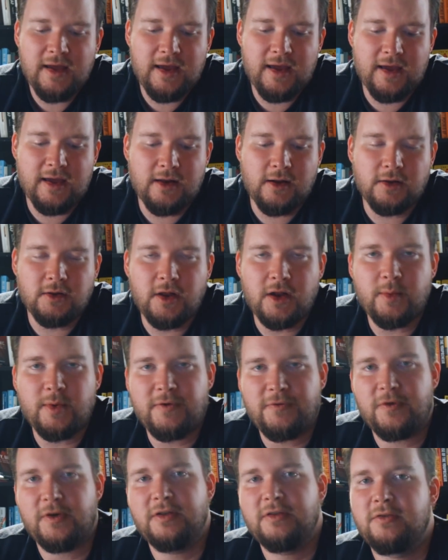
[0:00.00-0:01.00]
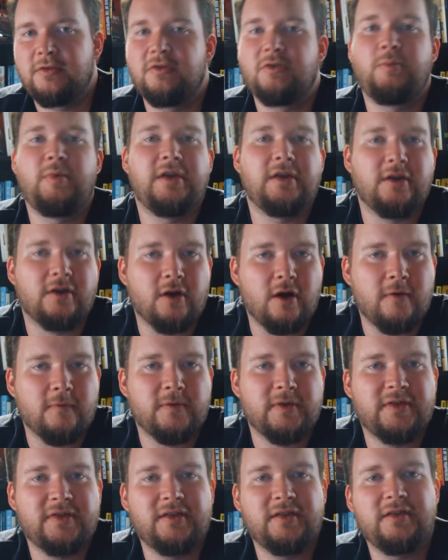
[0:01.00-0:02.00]
And a lot of my friends who speak at
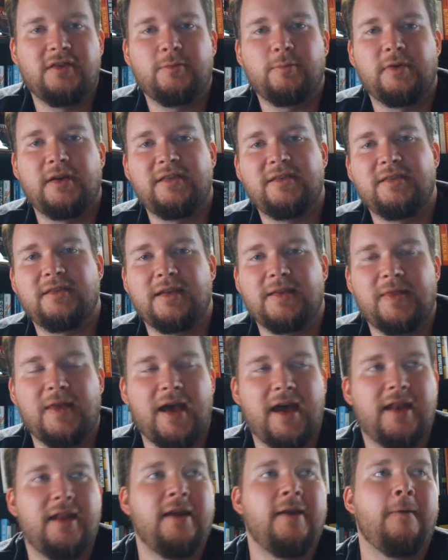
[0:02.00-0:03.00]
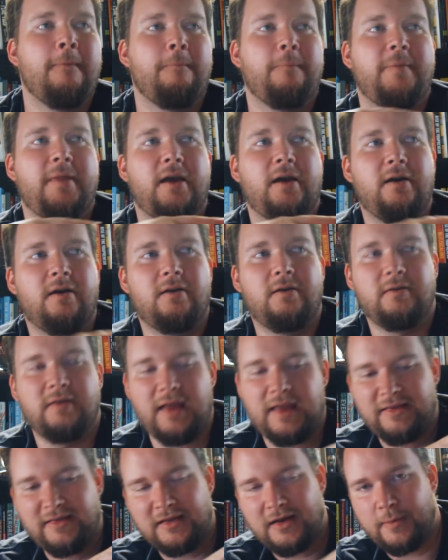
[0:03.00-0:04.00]
conferences, places like that,
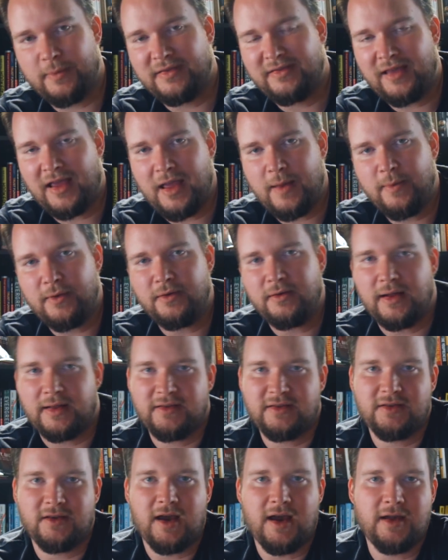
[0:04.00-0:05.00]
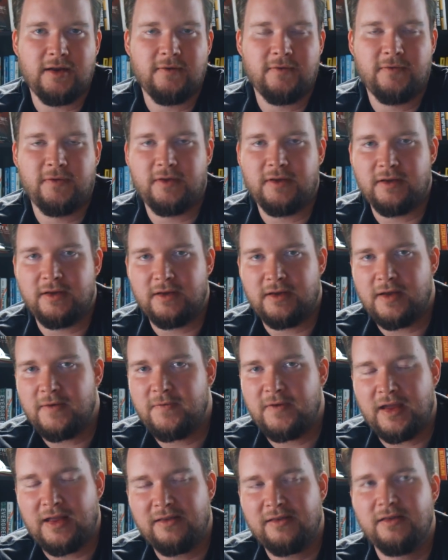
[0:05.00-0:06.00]
they'll set up a table outside of the
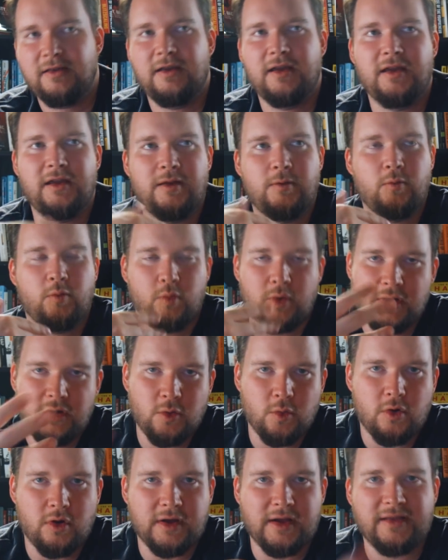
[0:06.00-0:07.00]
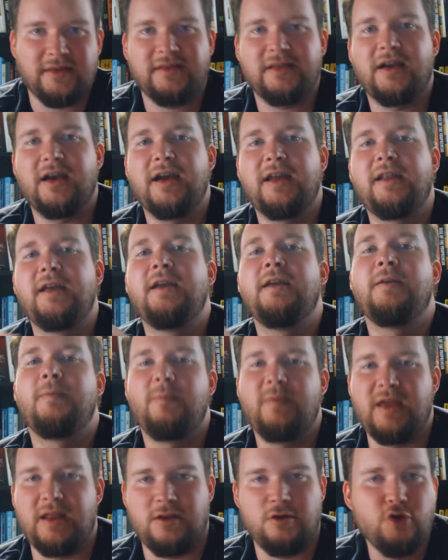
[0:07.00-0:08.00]
event. And when you walk outside,
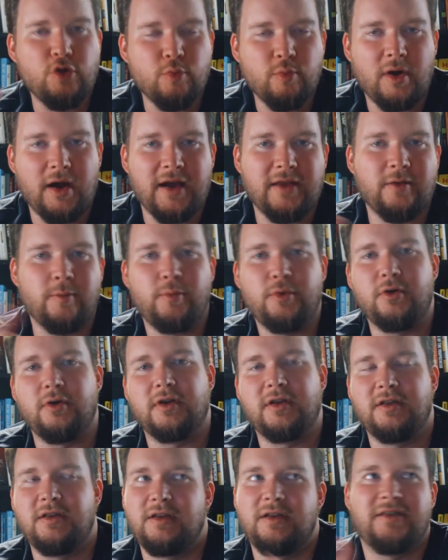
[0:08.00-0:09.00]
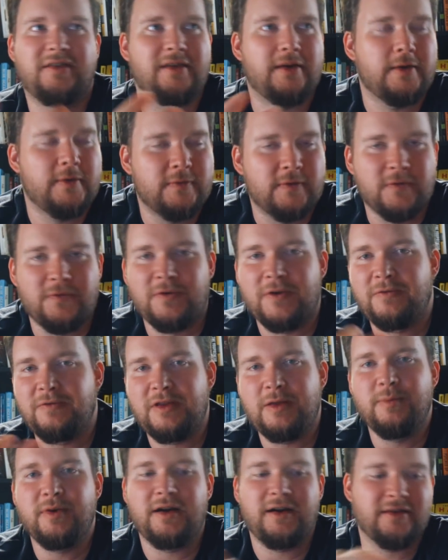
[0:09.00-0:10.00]
then you can buy the book and you can sell it for
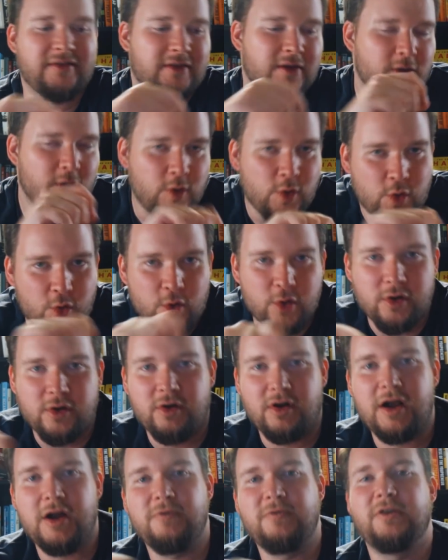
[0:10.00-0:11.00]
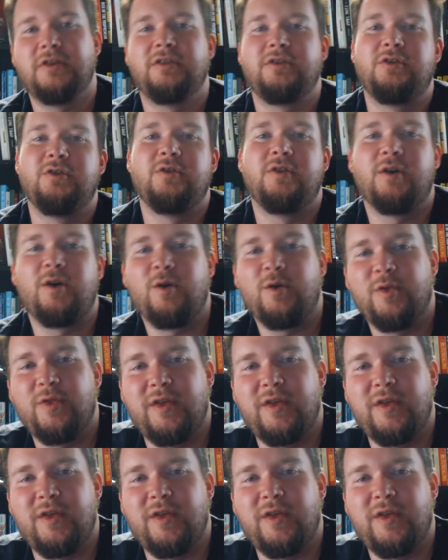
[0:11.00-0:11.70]
$50, autograph it, do the whole